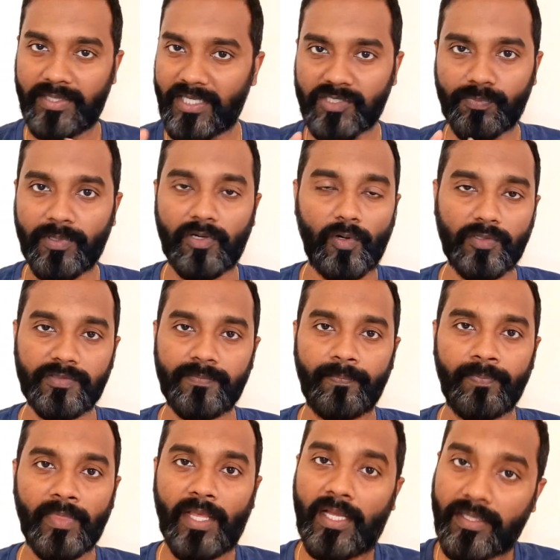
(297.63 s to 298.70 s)
That's because
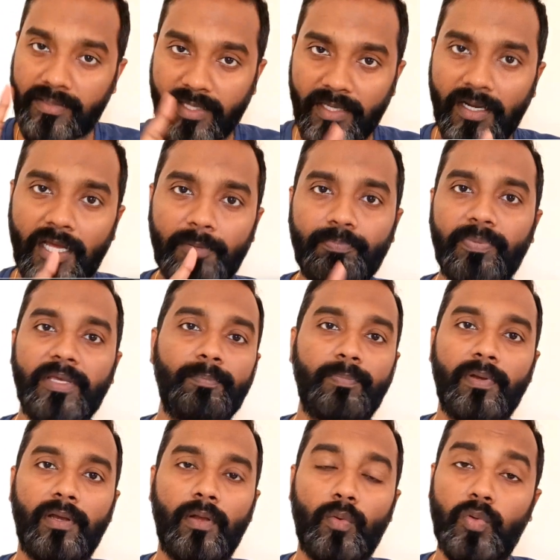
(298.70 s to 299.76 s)
There are people